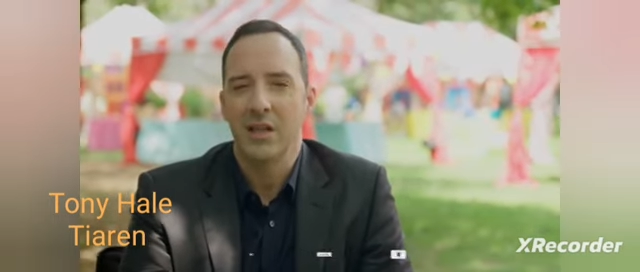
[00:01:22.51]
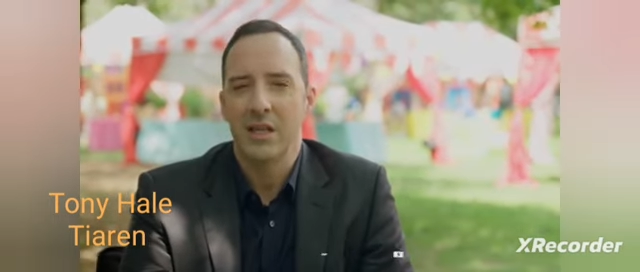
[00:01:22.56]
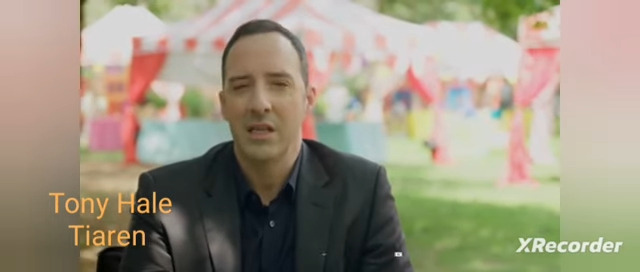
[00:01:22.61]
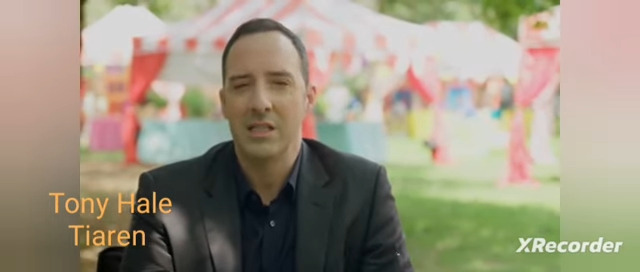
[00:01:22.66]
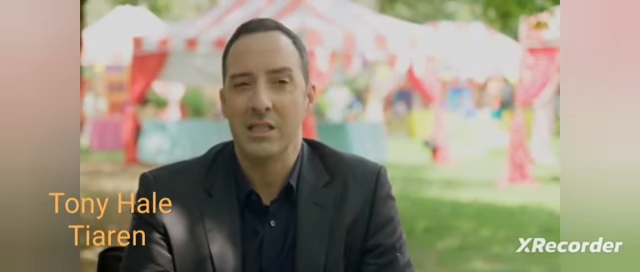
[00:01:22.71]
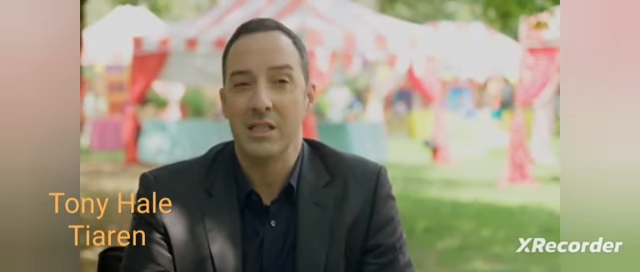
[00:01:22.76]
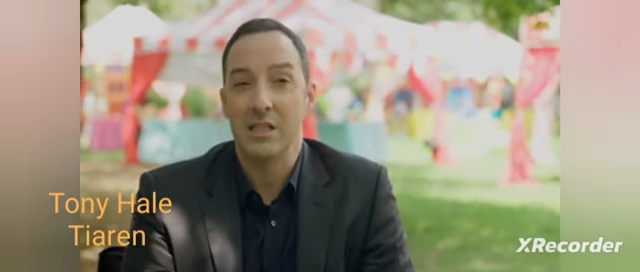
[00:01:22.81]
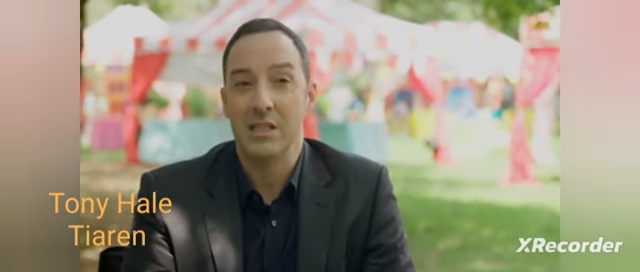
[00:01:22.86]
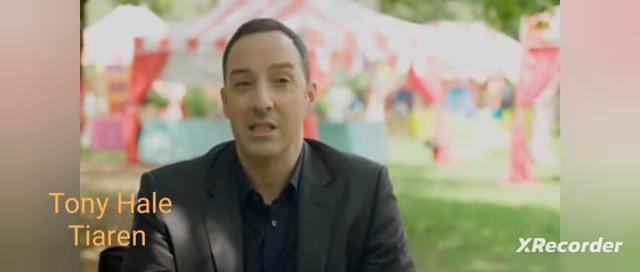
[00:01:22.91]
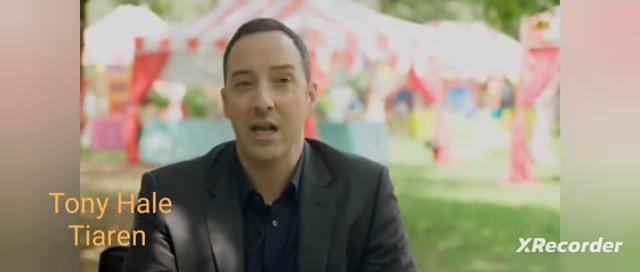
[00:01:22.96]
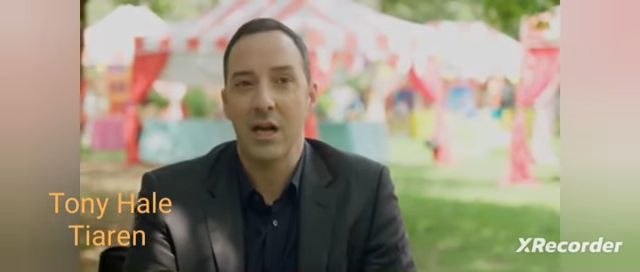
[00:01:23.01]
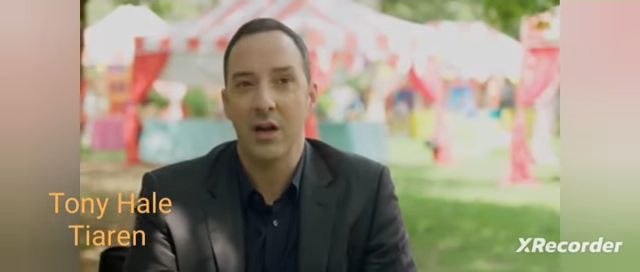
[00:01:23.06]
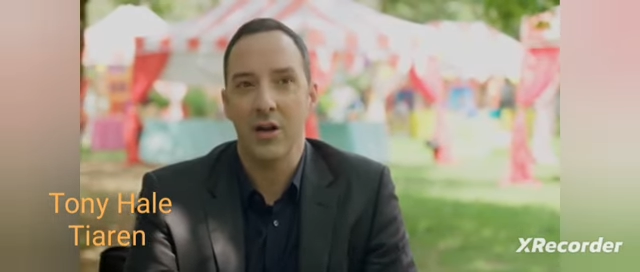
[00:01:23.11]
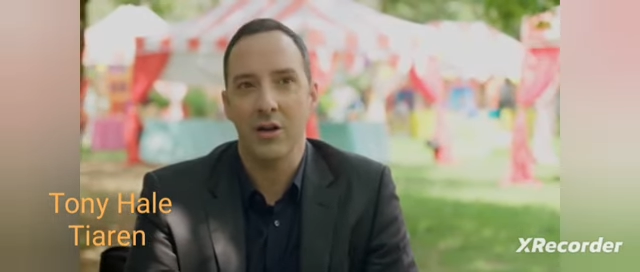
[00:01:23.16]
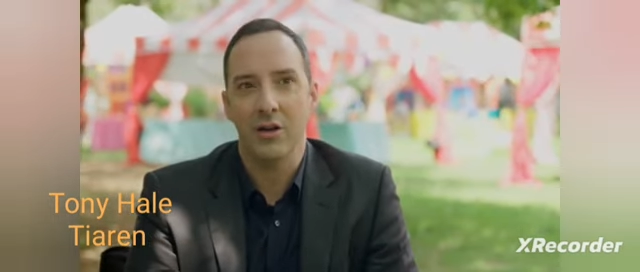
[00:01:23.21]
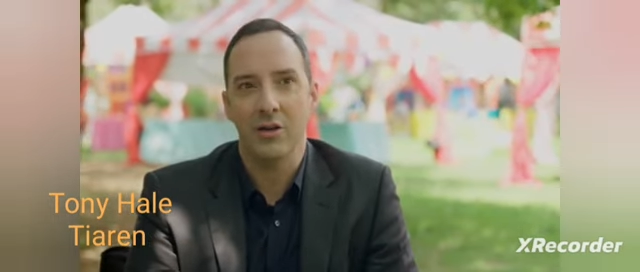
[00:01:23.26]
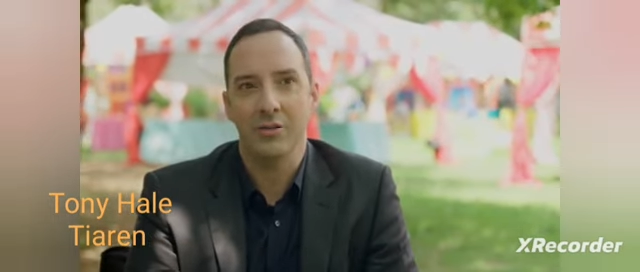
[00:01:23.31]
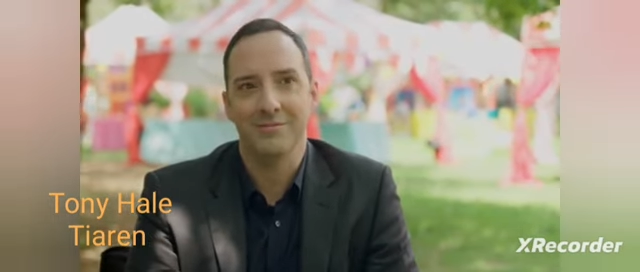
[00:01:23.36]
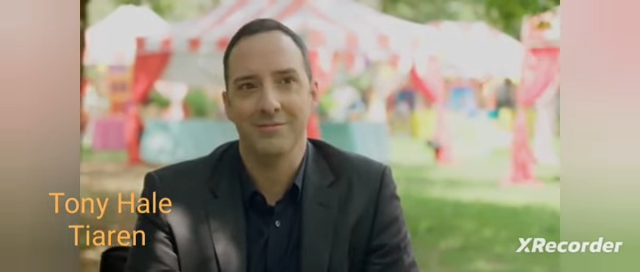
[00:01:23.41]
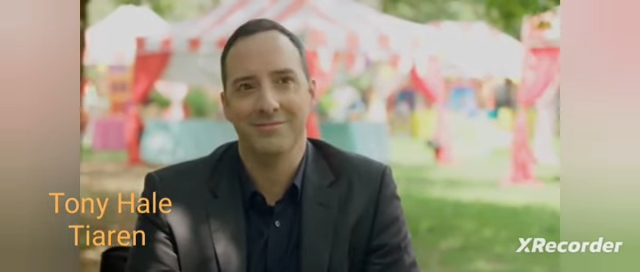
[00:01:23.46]
he's the
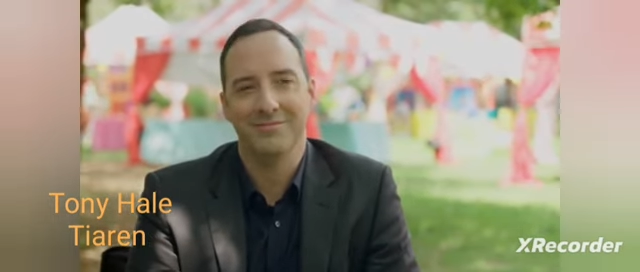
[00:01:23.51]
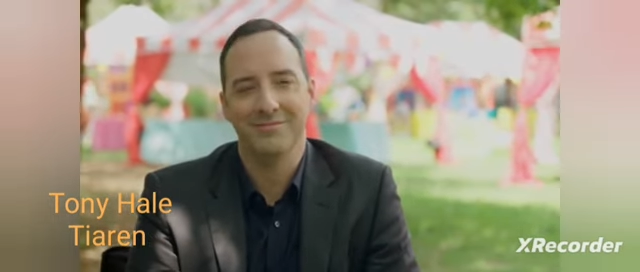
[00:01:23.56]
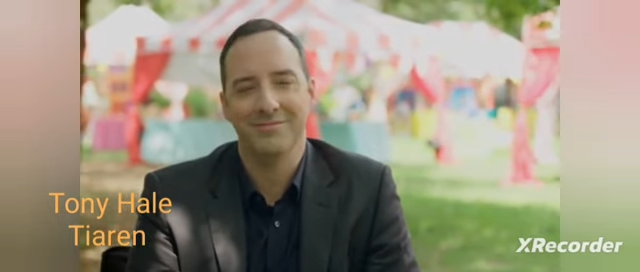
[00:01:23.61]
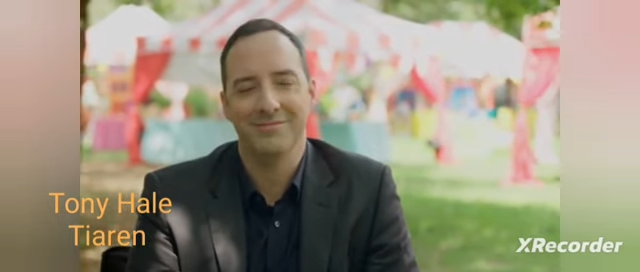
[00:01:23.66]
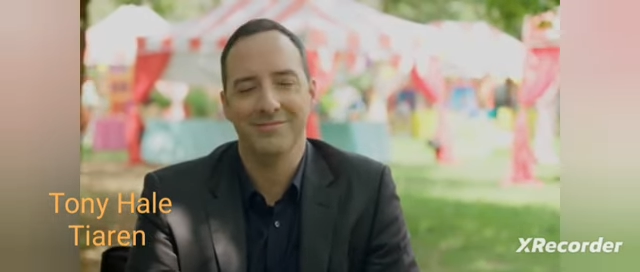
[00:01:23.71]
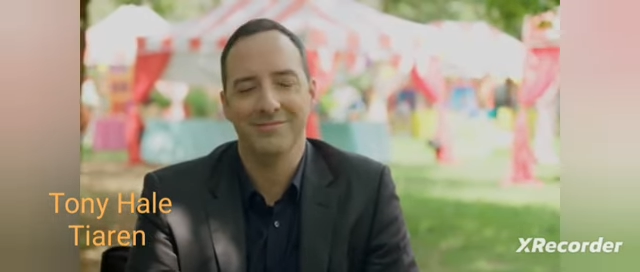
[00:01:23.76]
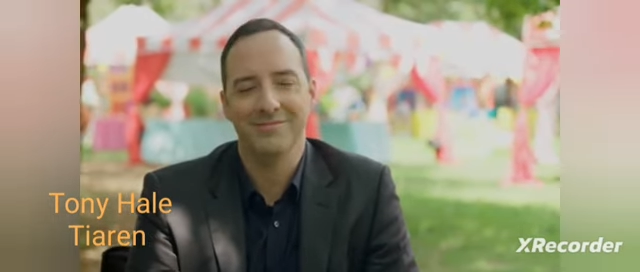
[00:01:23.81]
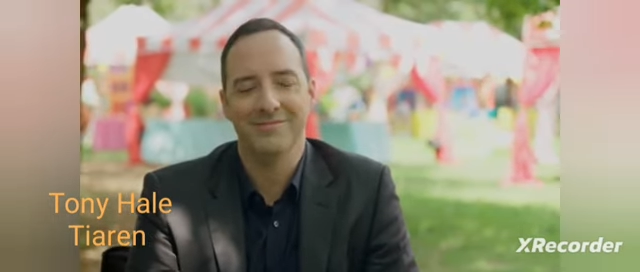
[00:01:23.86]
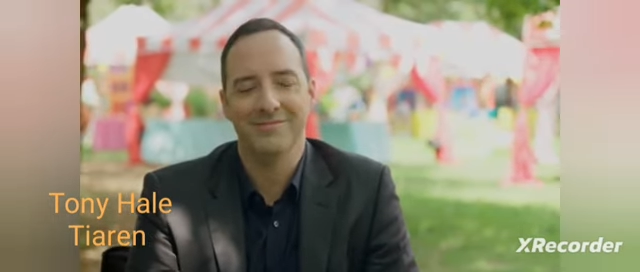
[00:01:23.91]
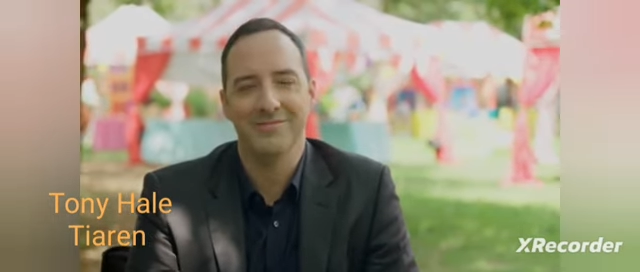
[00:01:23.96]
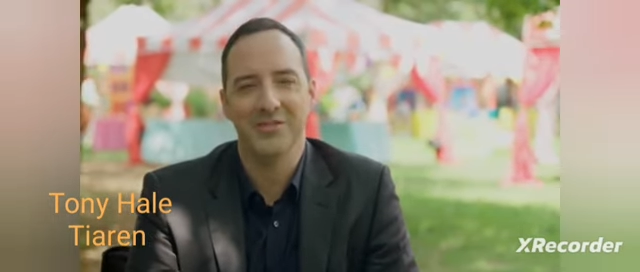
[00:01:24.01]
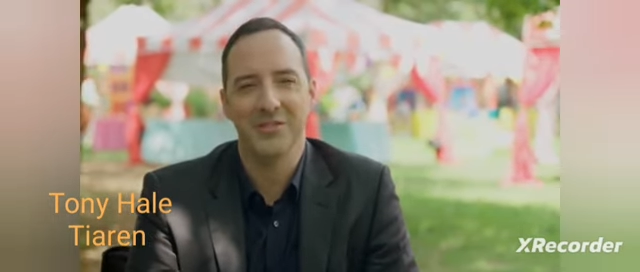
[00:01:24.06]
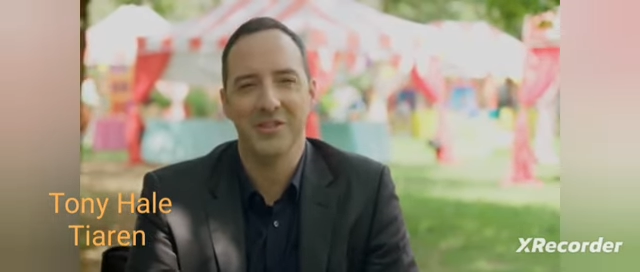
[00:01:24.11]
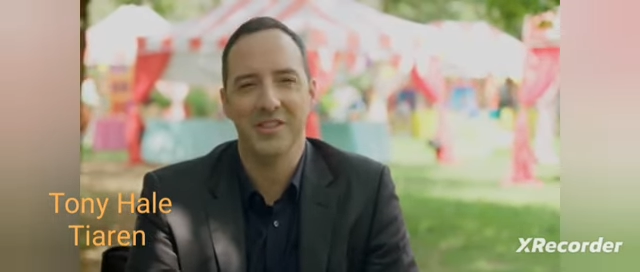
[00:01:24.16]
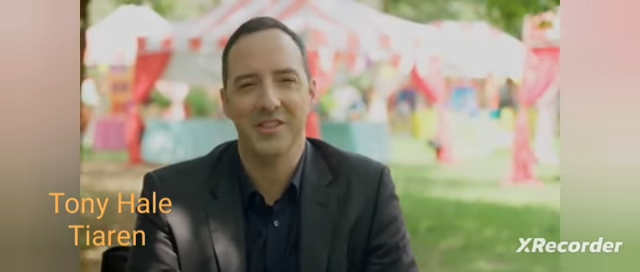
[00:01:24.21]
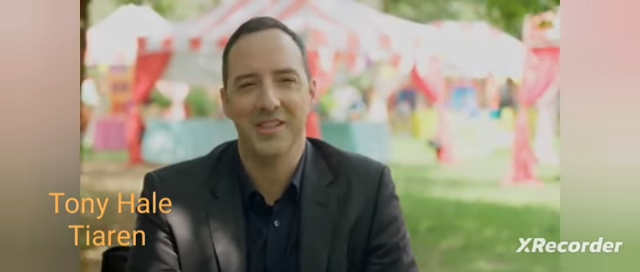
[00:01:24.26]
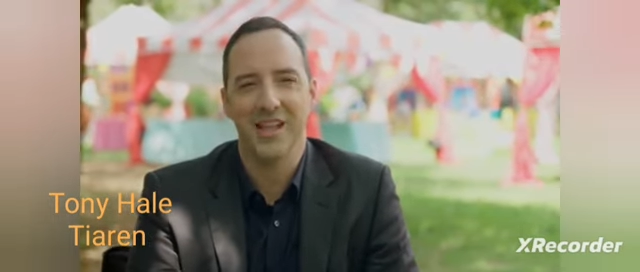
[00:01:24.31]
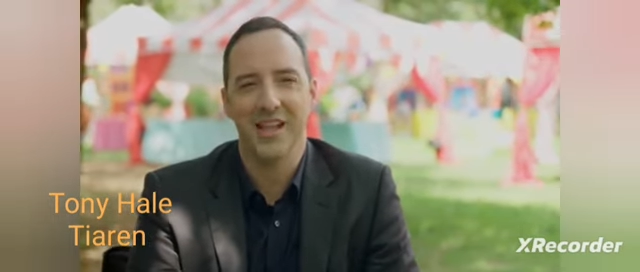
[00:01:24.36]
terror, which is